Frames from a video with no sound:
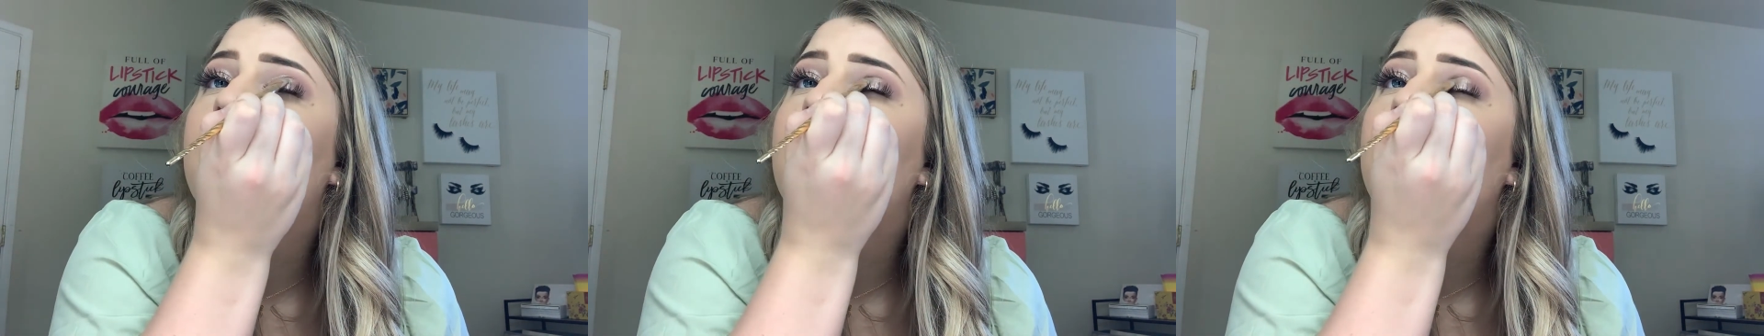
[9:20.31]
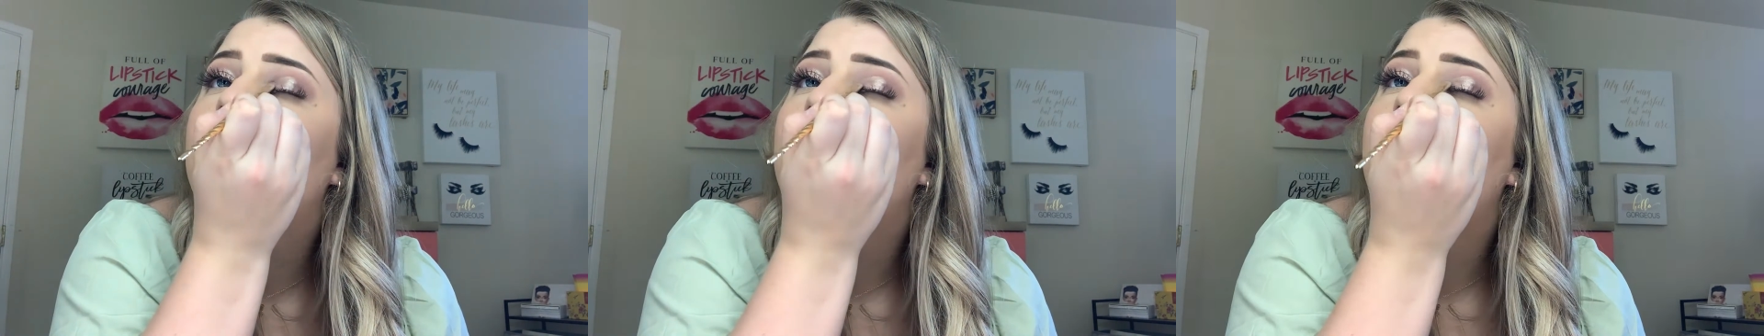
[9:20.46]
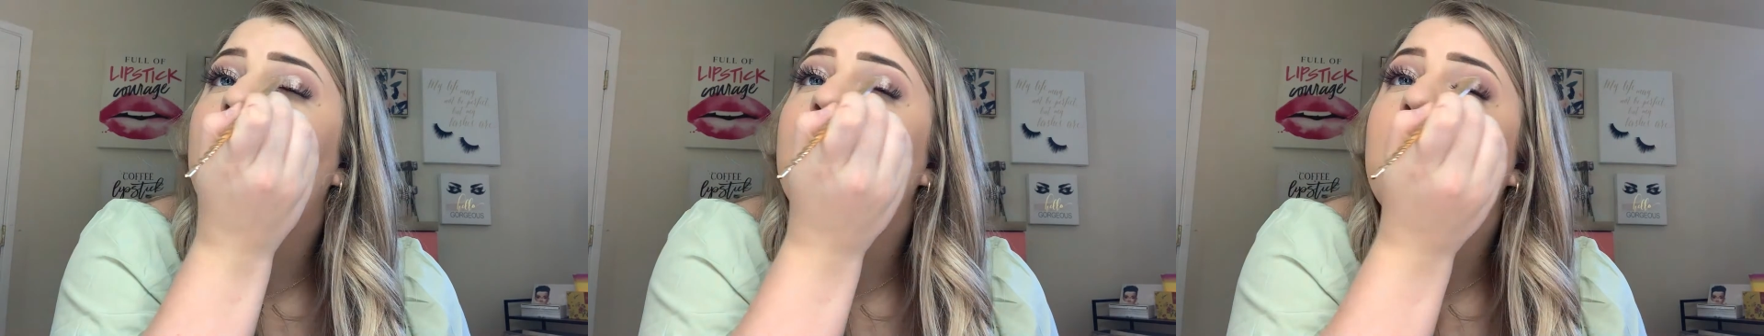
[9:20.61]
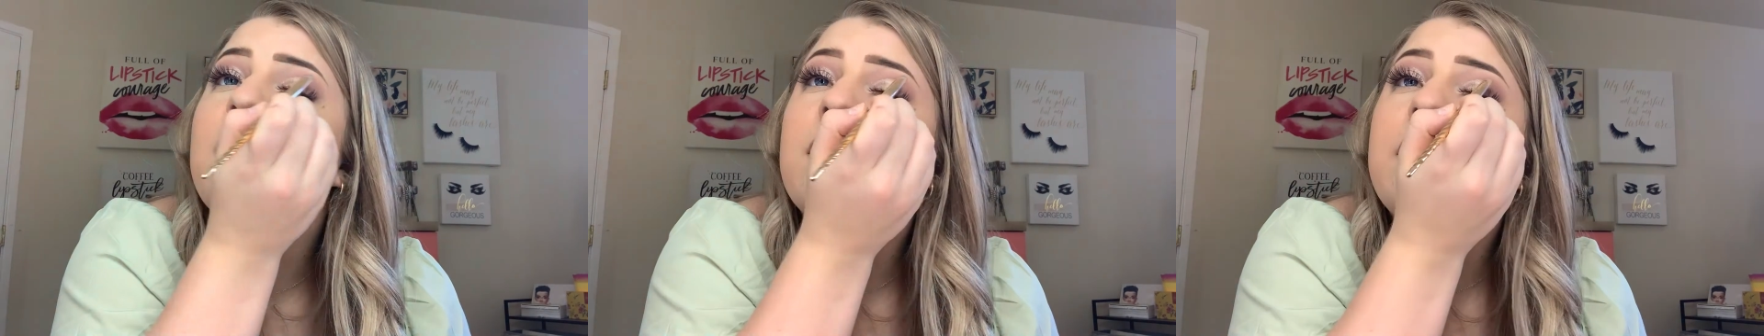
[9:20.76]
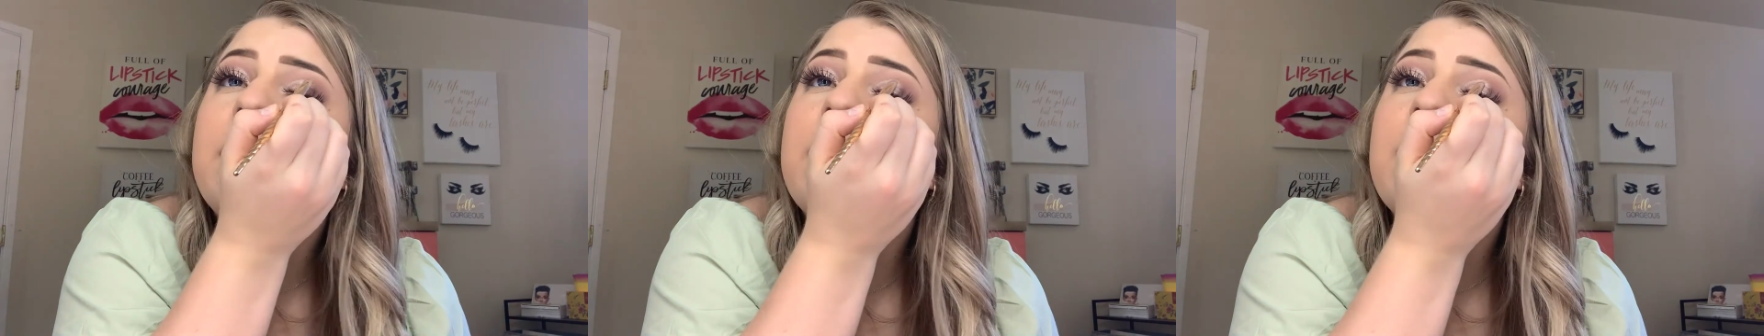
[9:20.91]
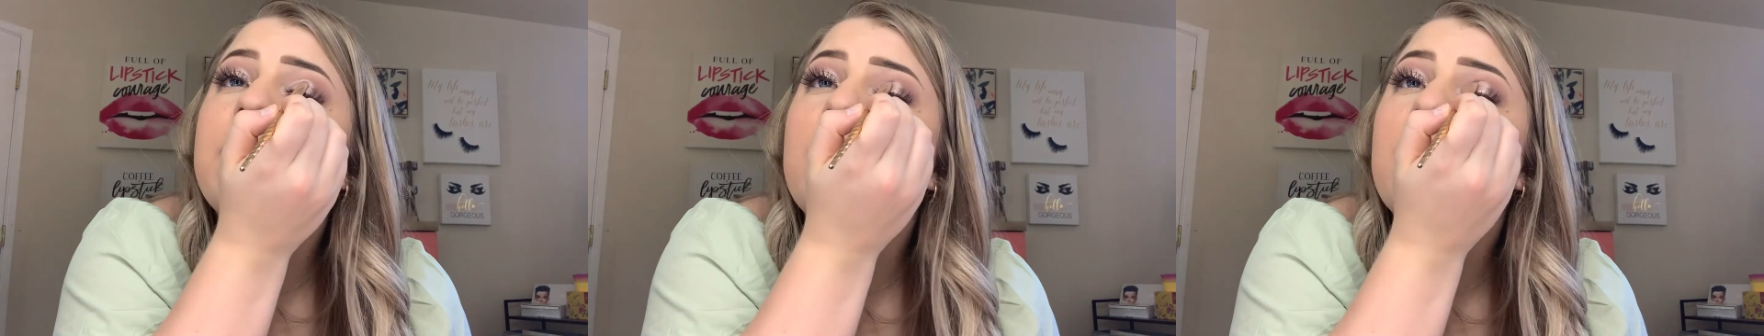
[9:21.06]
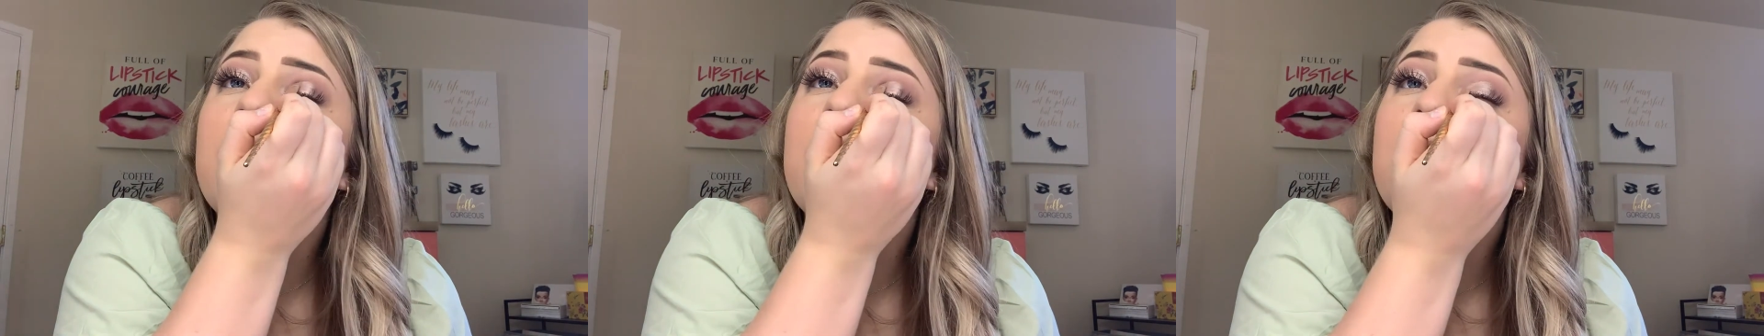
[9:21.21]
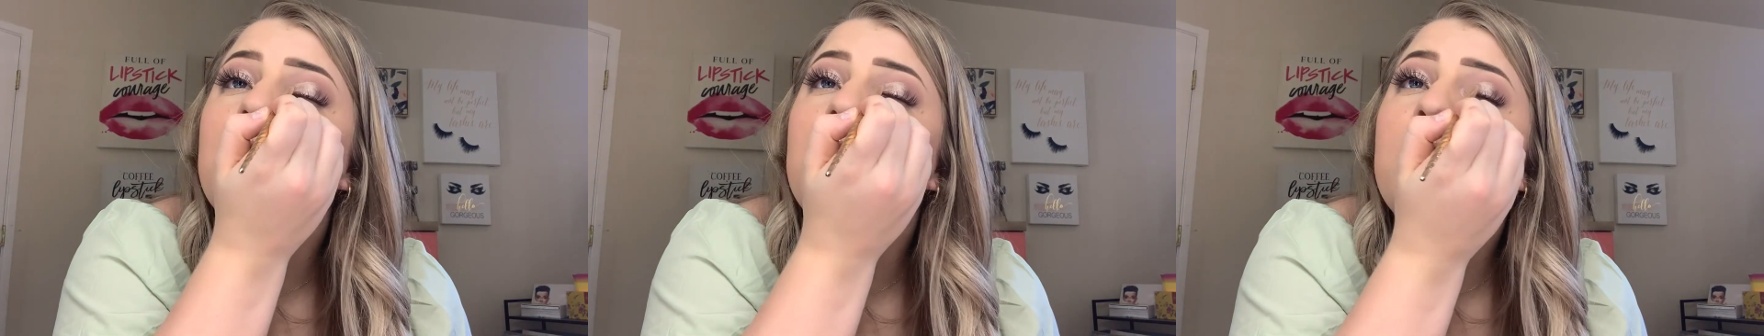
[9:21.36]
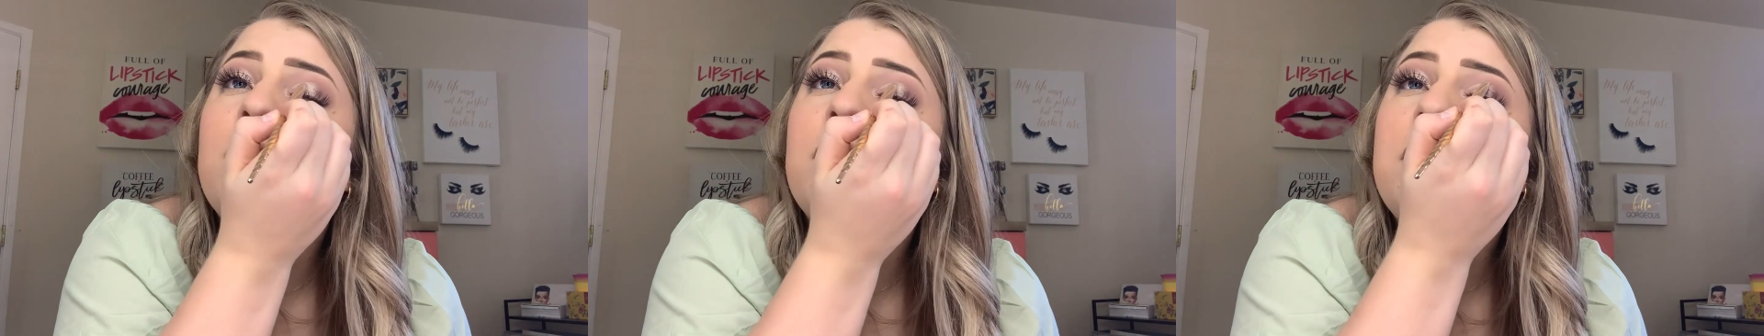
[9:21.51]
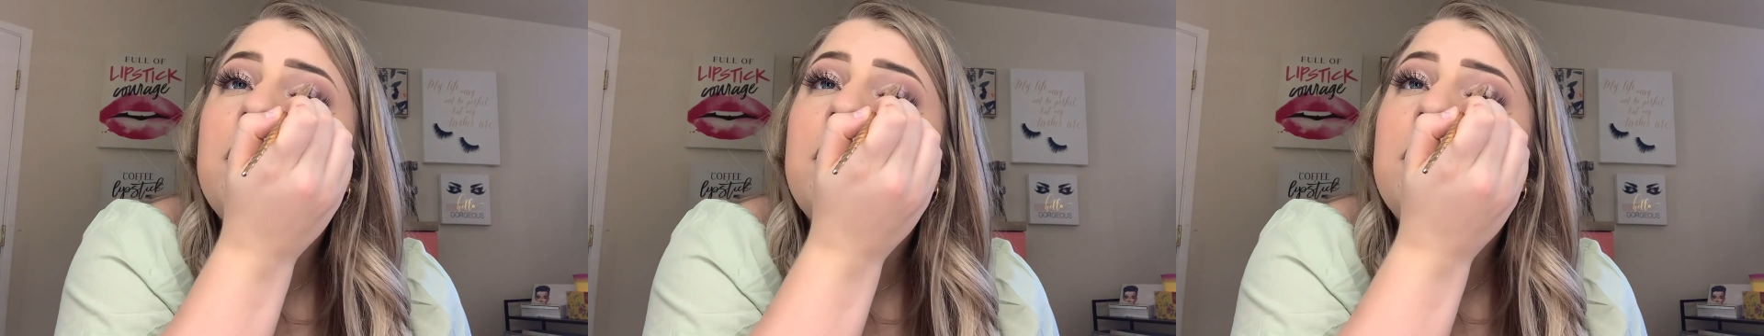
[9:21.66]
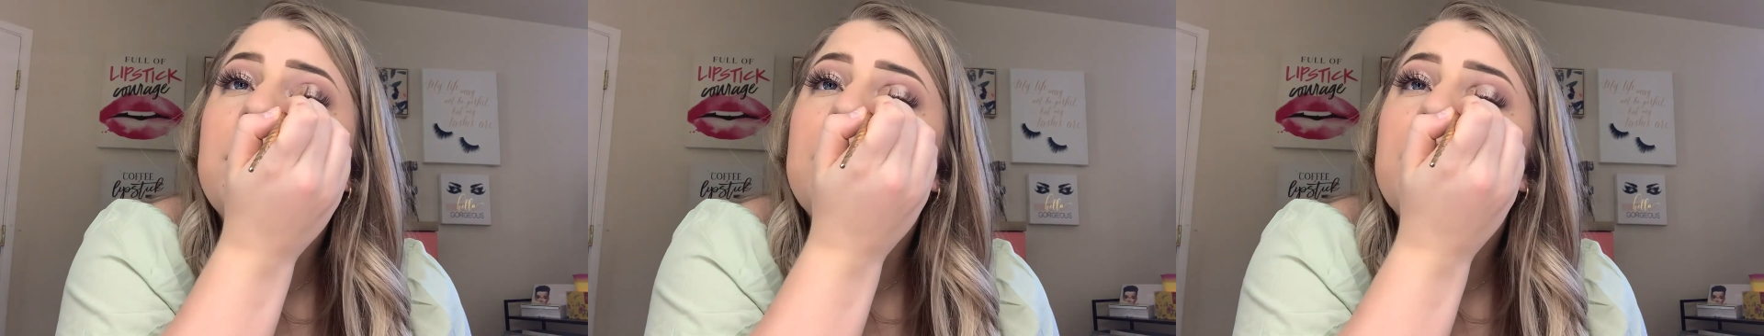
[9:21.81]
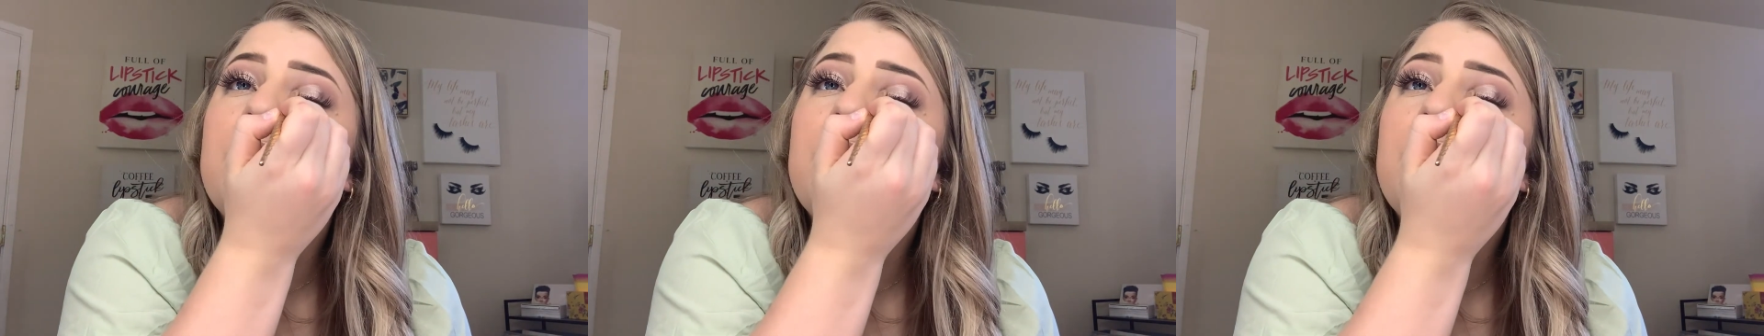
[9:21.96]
And it goes on super